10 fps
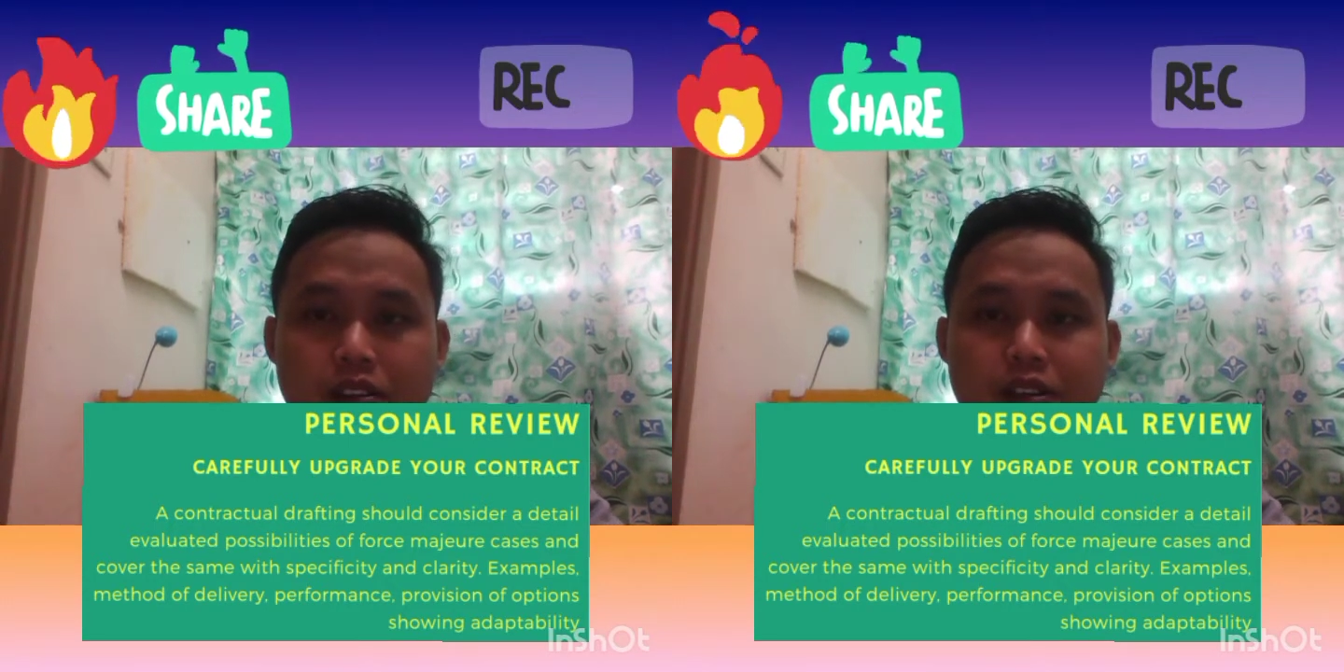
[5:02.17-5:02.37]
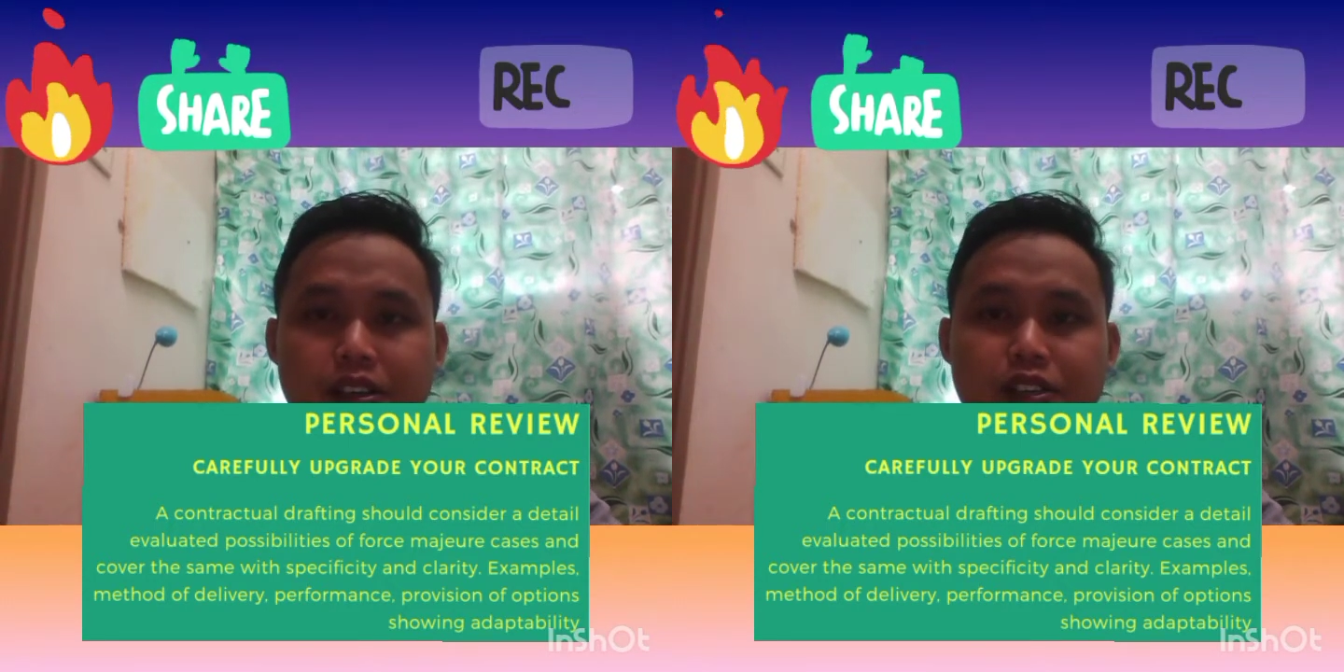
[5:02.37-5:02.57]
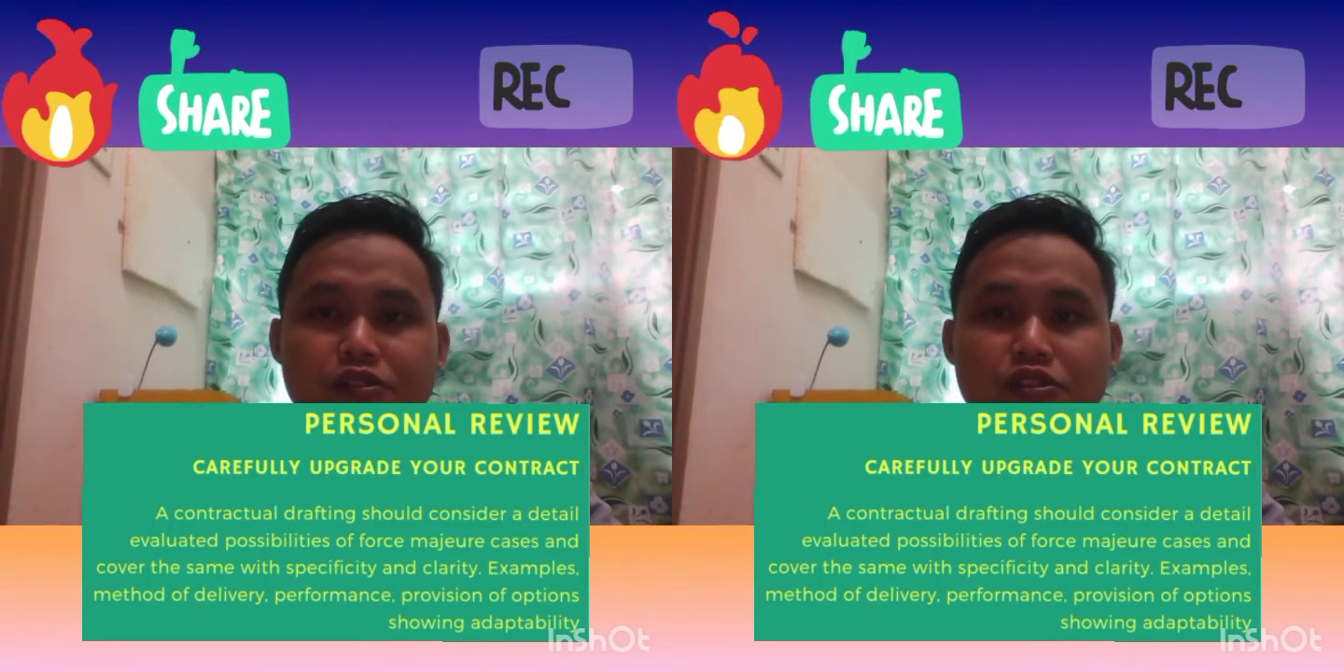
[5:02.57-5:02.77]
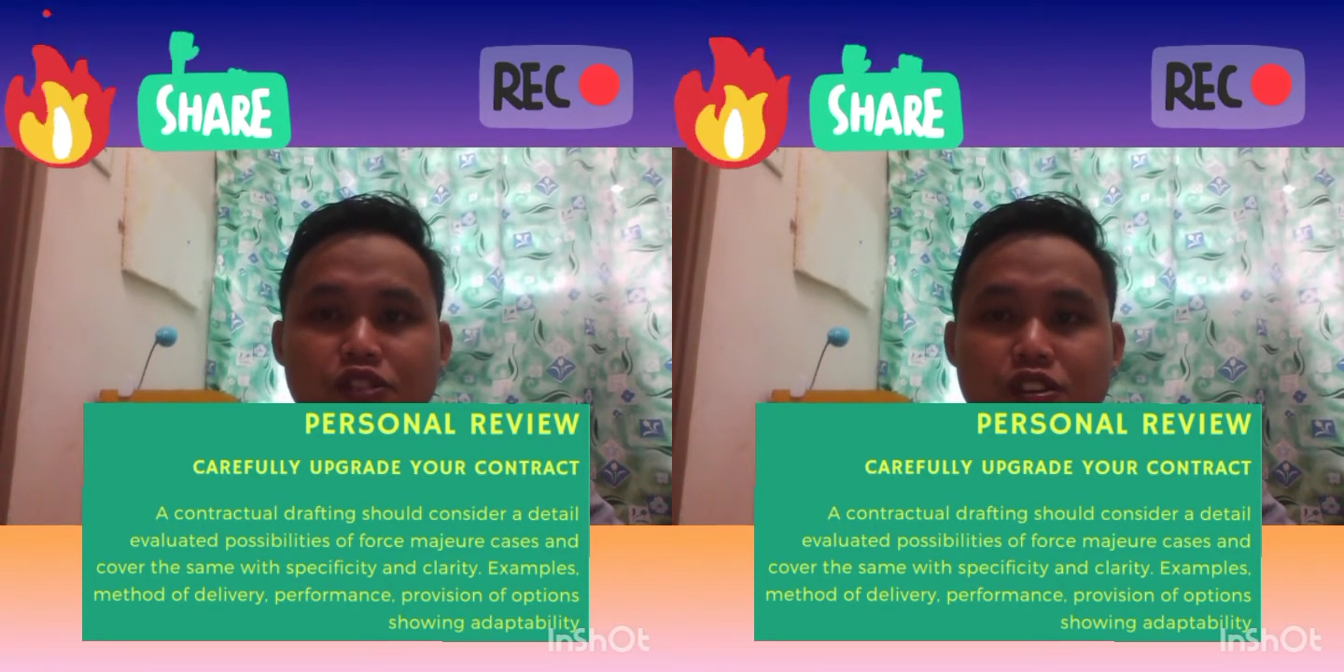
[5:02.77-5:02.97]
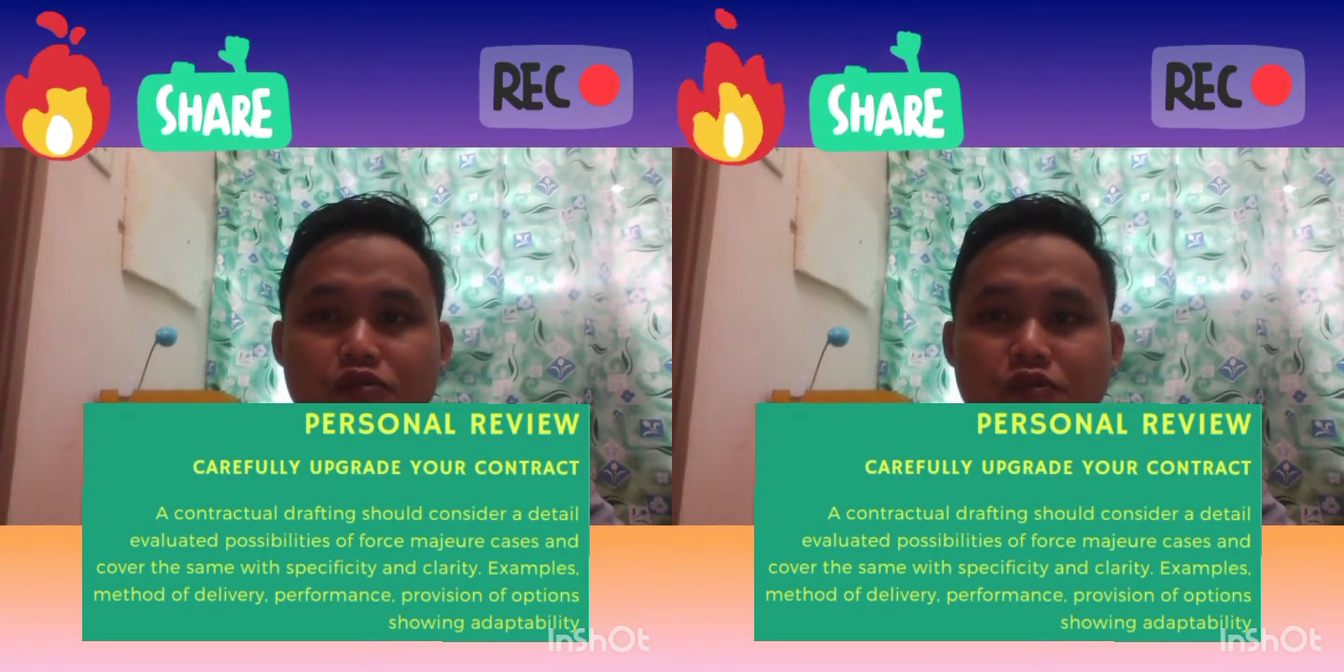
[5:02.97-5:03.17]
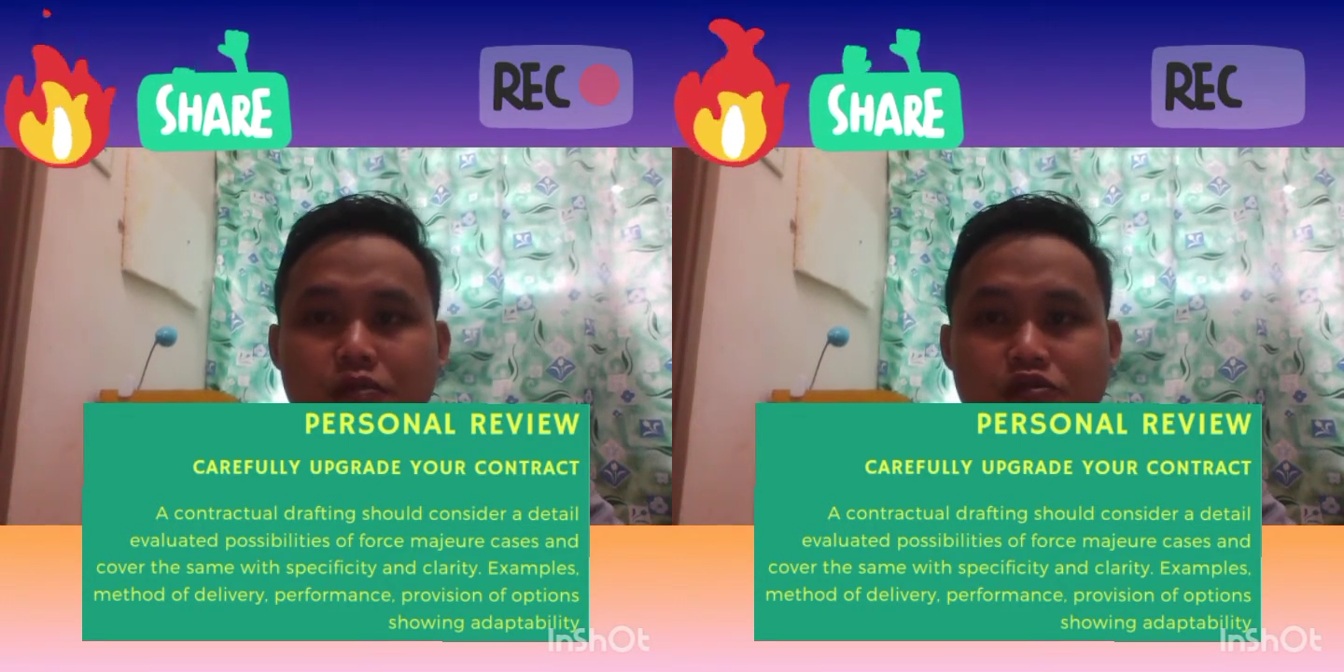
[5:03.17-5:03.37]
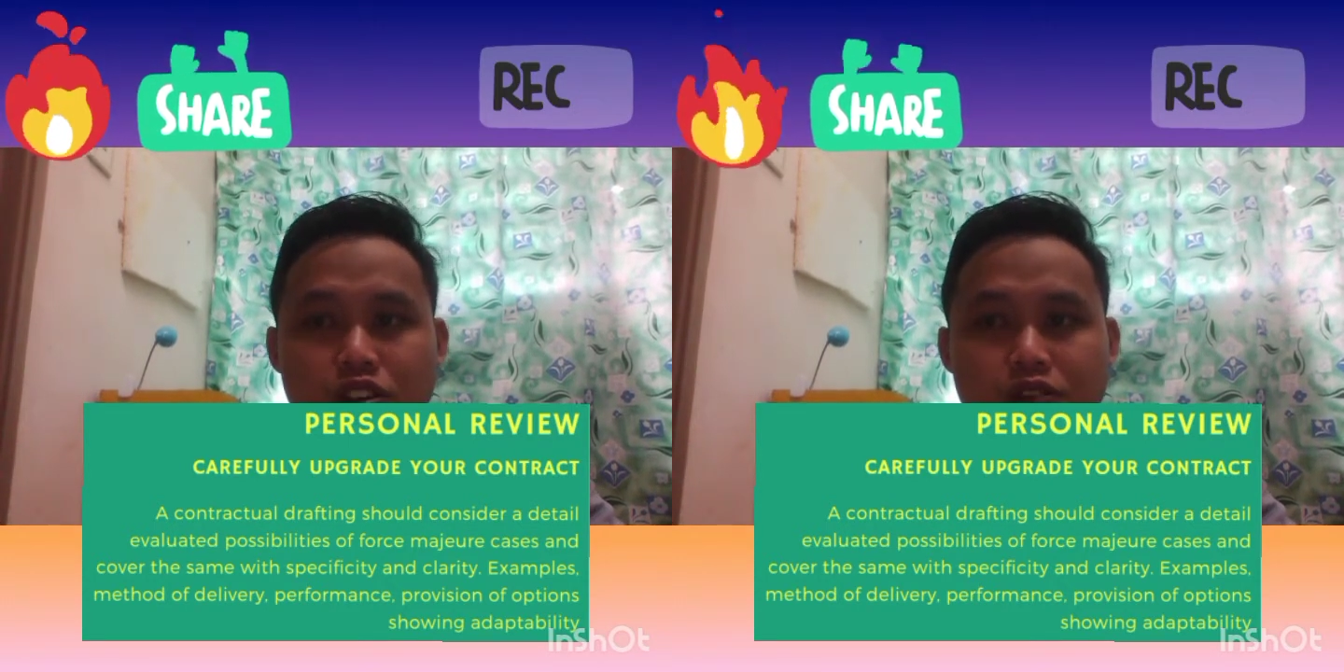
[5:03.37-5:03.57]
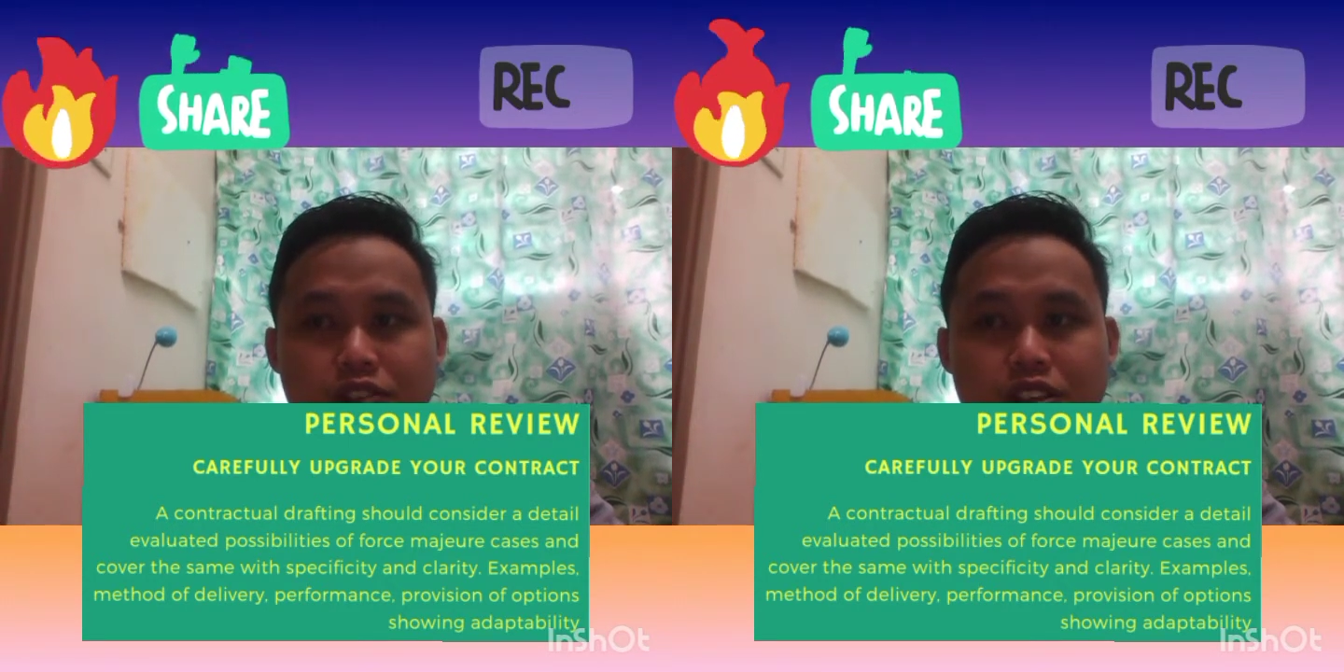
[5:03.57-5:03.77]
contractual
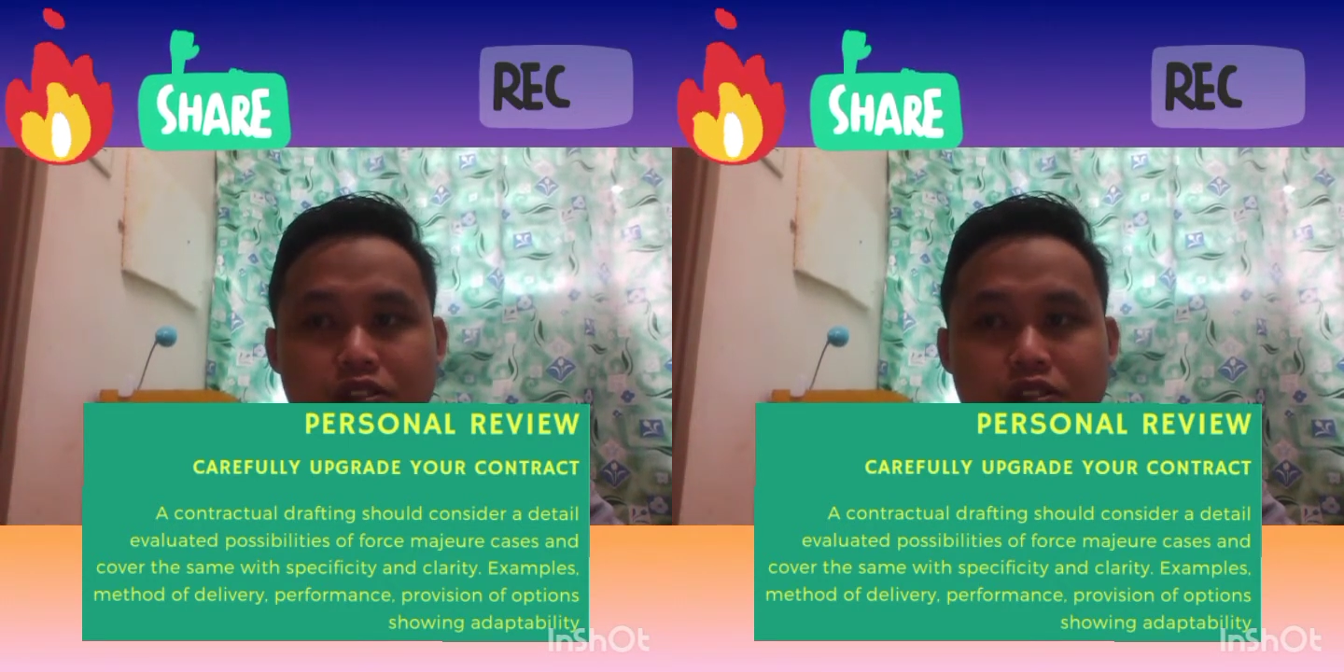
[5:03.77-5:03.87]
drafting